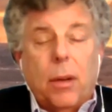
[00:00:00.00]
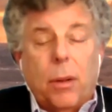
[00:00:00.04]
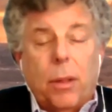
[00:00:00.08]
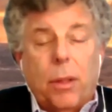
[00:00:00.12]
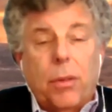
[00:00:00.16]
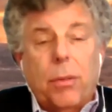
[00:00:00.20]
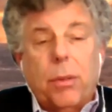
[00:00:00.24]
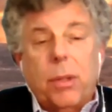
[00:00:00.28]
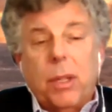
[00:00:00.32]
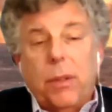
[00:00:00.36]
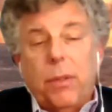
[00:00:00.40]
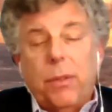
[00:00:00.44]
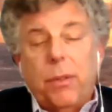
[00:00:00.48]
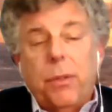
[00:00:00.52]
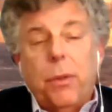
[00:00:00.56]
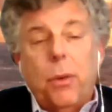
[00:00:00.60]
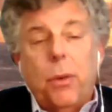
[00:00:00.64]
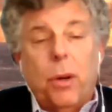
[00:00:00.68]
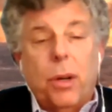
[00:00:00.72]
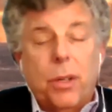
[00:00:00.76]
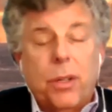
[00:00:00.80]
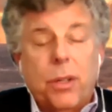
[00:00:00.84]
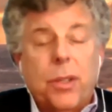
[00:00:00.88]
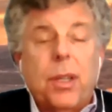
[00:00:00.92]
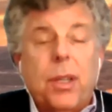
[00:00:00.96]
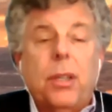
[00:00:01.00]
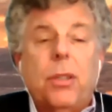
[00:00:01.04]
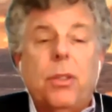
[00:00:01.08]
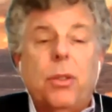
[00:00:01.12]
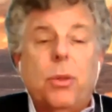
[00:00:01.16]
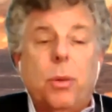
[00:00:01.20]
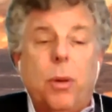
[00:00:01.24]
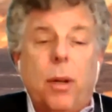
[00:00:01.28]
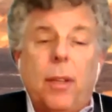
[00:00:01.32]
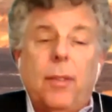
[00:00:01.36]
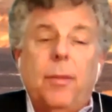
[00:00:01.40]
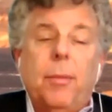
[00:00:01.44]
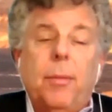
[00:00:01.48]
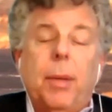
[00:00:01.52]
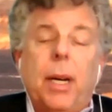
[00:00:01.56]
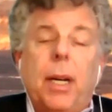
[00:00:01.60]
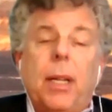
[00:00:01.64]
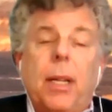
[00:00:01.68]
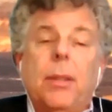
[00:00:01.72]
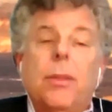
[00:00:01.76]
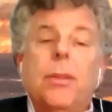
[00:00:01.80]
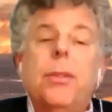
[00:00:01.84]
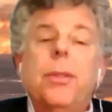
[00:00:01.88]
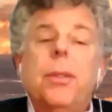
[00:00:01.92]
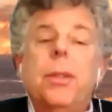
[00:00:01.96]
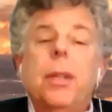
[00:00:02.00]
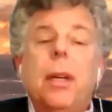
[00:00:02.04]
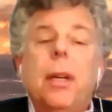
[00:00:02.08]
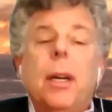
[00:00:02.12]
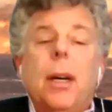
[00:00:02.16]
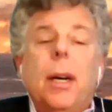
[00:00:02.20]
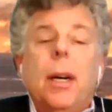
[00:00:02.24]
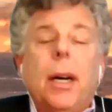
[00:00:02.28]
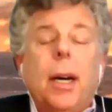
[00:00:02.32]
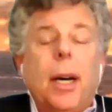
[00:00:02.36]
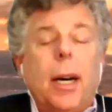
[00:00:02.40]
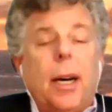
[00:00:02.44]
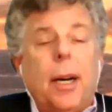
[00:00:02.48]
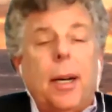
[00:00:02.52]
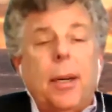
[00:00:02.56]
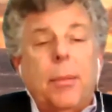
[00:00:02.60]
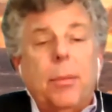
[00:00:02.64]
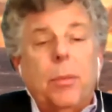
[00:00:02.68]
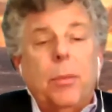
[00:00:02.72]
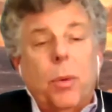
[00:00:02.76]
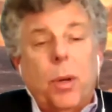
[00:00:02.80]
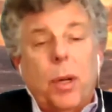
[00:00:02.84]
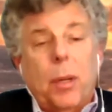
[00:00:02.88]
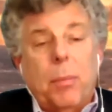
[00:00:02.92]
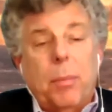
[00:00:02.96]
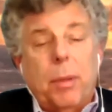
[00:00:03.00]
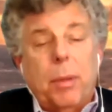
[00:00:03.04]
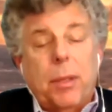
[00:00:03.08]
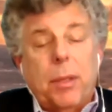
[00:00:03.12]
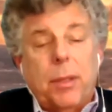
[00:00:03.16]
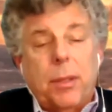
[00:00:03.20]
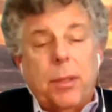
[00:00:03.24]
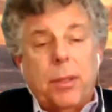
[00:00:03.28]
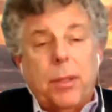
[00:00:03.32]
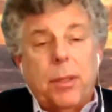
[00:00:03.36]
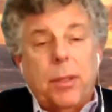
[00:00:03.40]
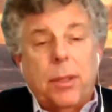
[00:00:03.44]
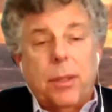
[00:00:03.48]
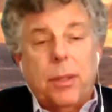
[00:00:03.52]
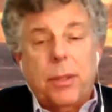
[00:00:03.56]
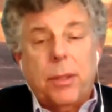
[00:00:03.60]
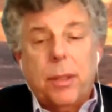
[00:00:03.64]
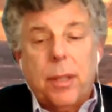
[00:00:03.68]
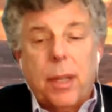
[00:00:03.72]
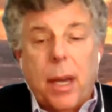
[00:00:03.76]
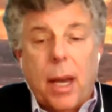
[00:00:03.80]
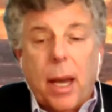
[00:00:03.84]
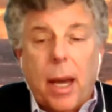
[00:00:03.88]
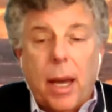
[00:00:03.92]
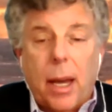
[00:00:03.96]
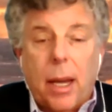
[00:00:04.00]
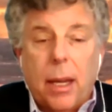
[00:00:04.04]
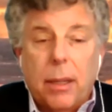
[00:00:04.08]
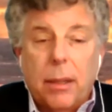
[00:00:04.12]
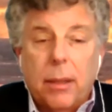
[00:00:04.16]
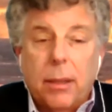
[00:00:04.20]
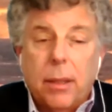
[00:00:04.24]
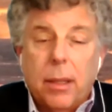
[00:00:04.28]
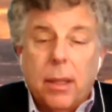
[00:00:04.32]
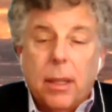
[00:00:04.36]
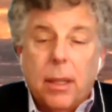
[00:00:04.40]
3, 4, 6, 12 months, when businesses can